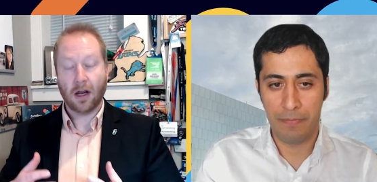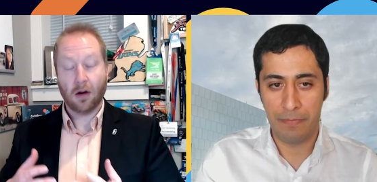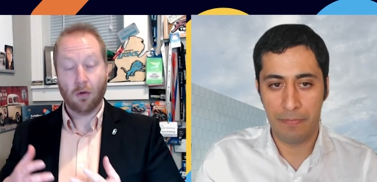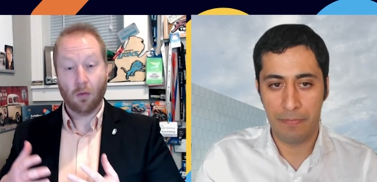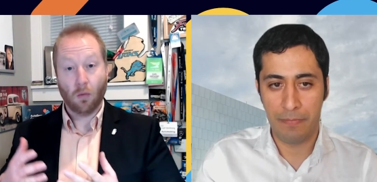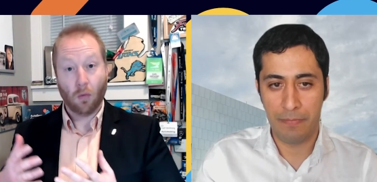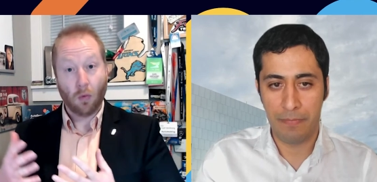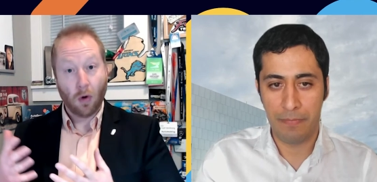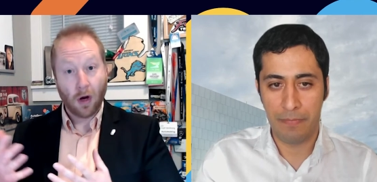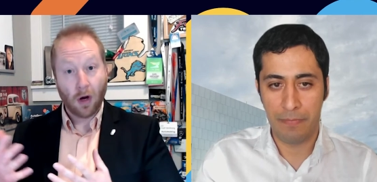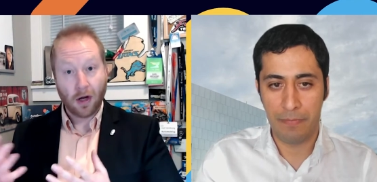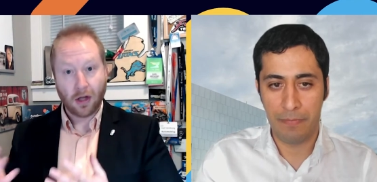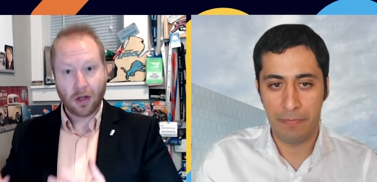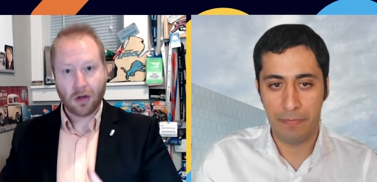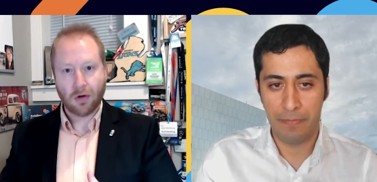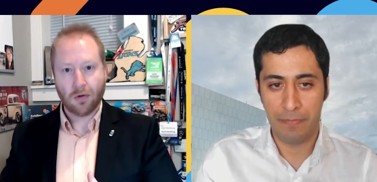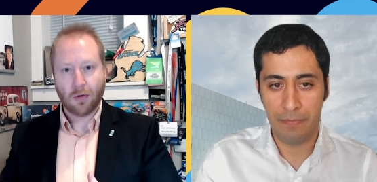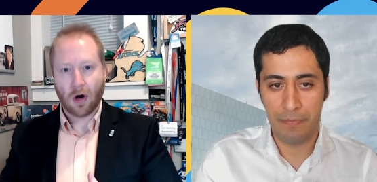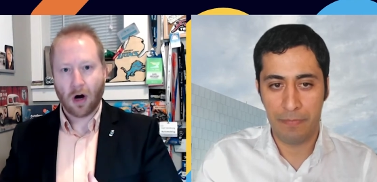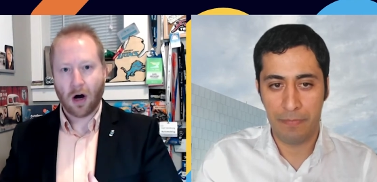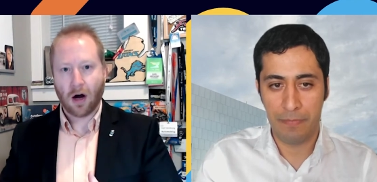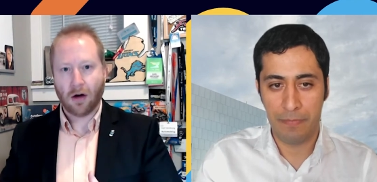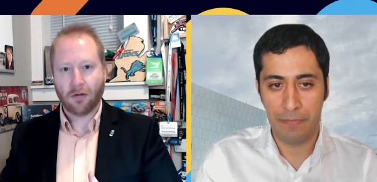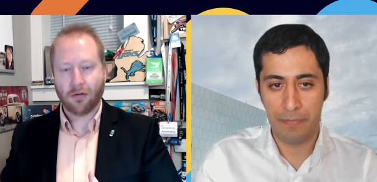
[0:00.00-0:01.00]
Speaker 1: and what
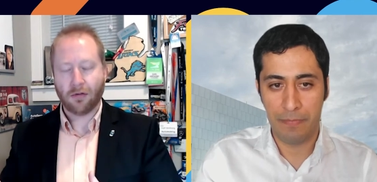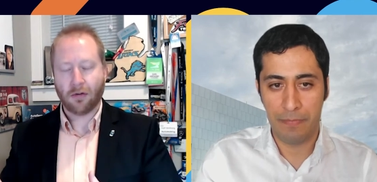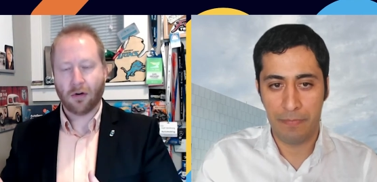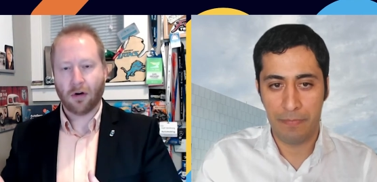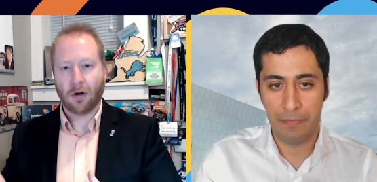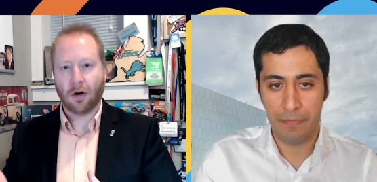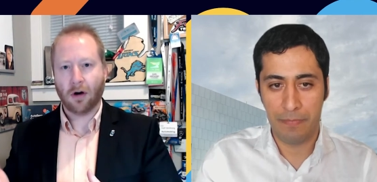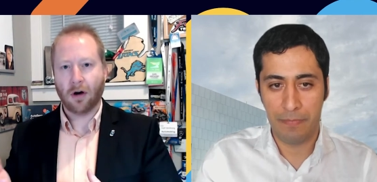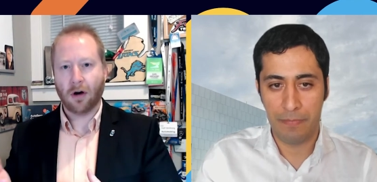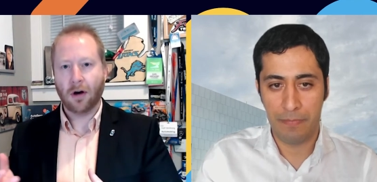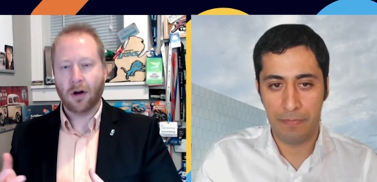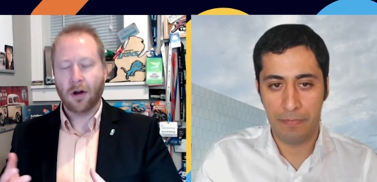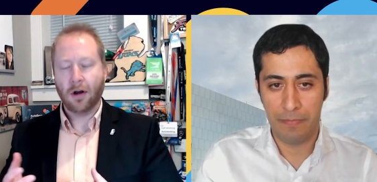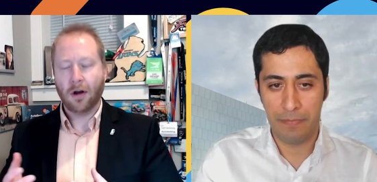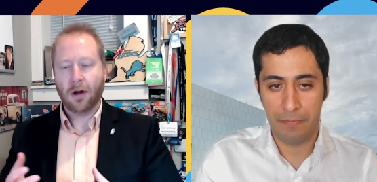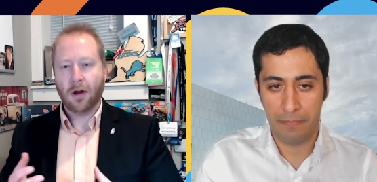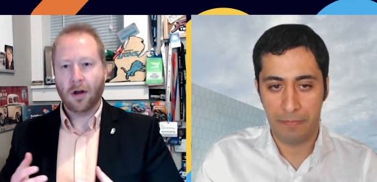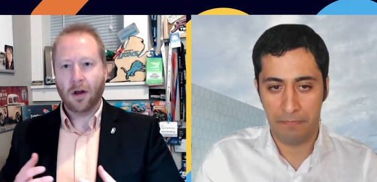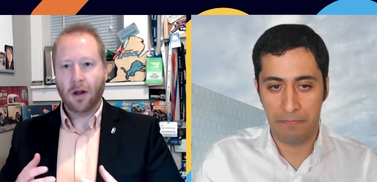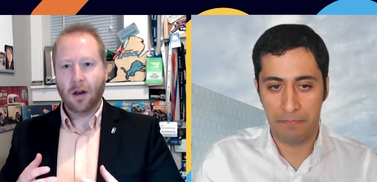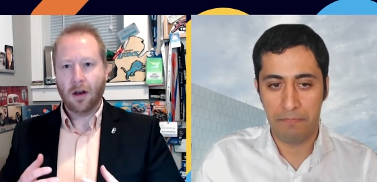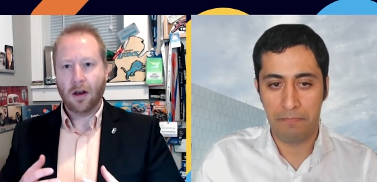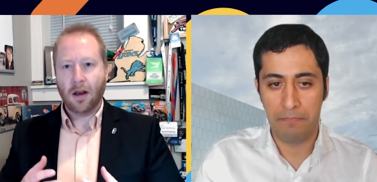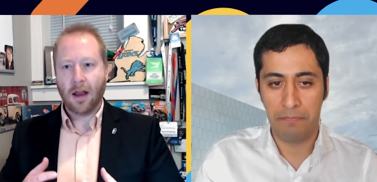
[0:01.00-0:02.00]
you offer.
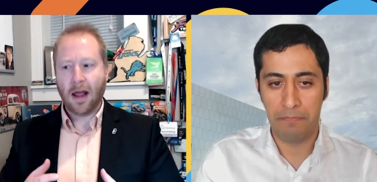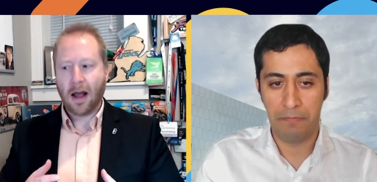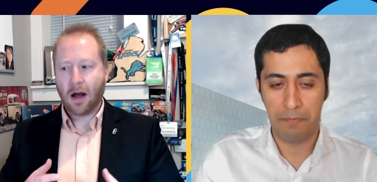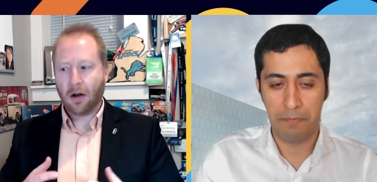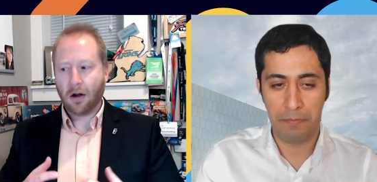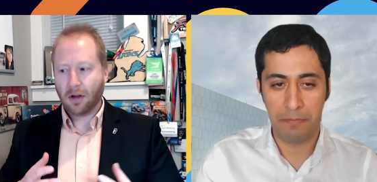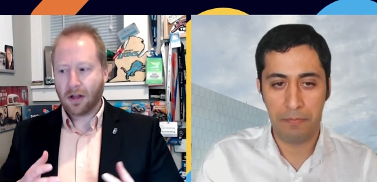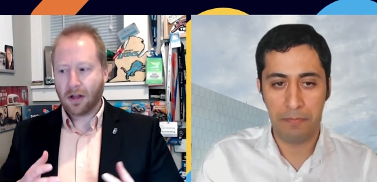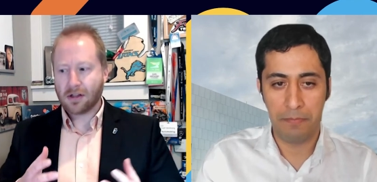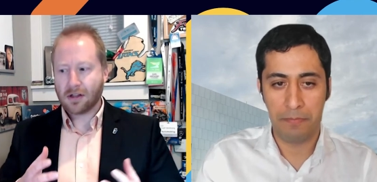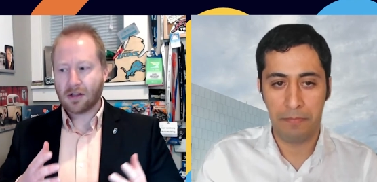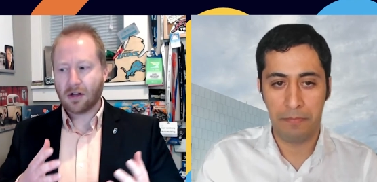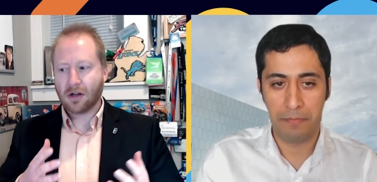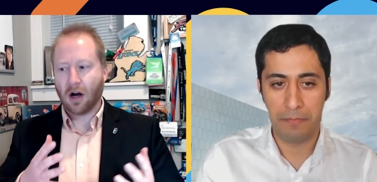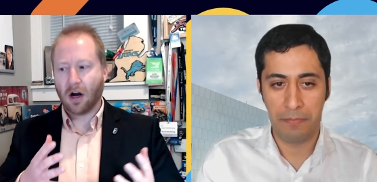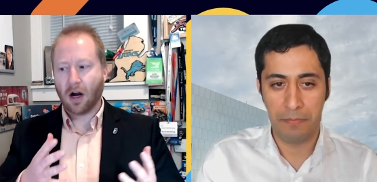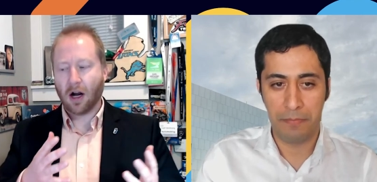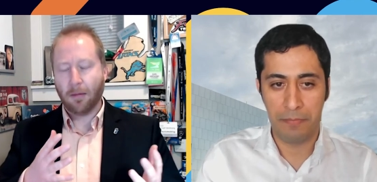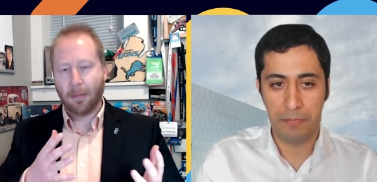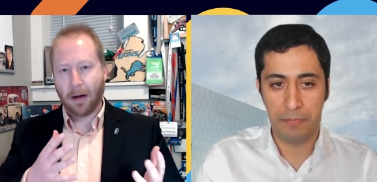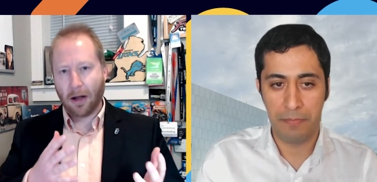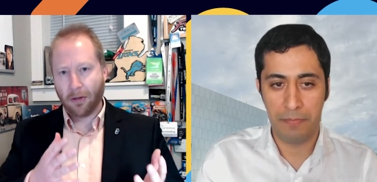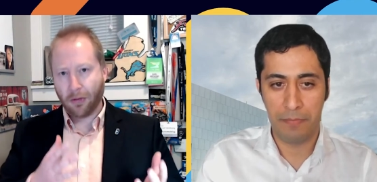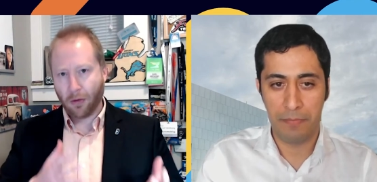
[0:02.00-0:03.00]
Now let's
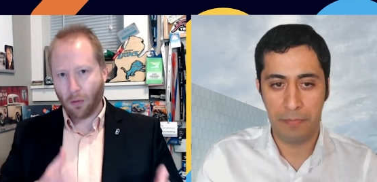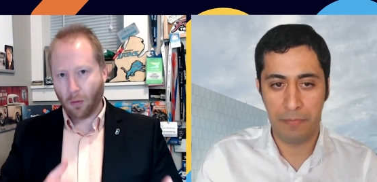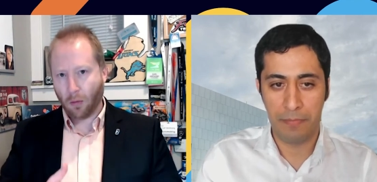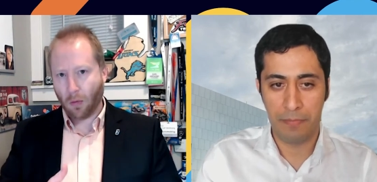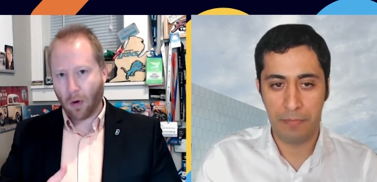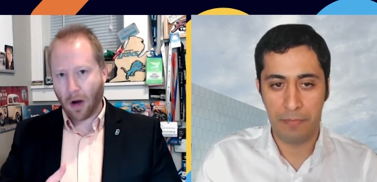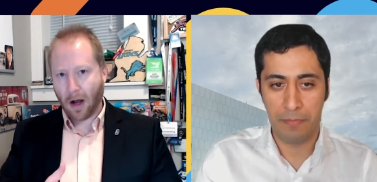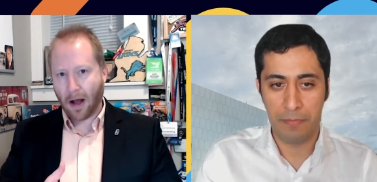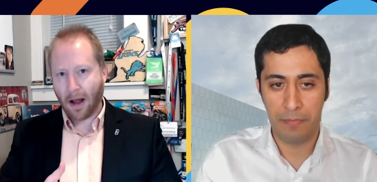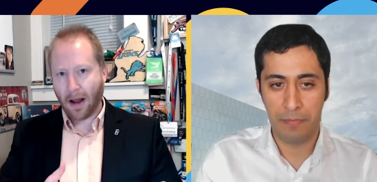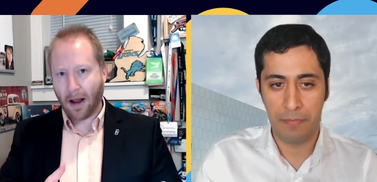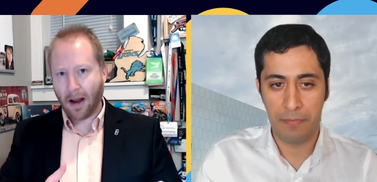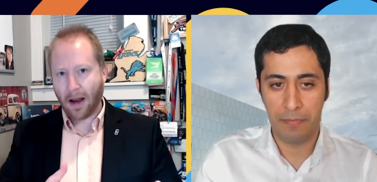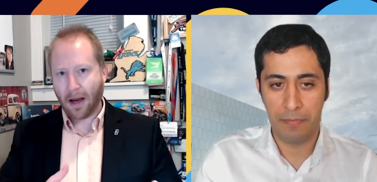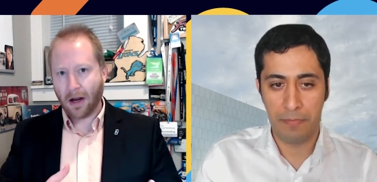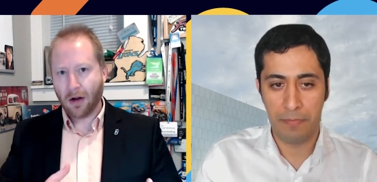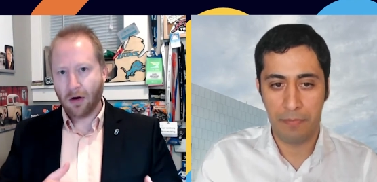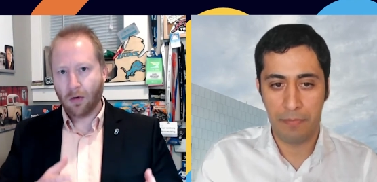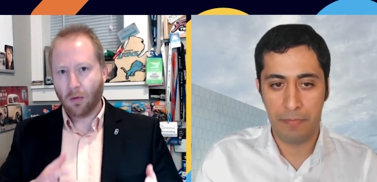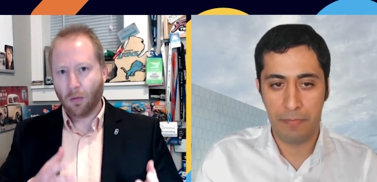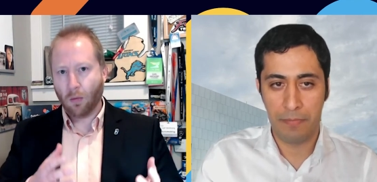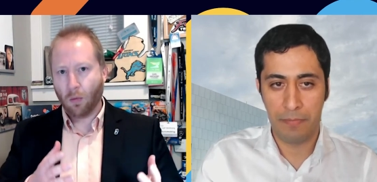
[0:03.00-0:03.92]
talk about the why.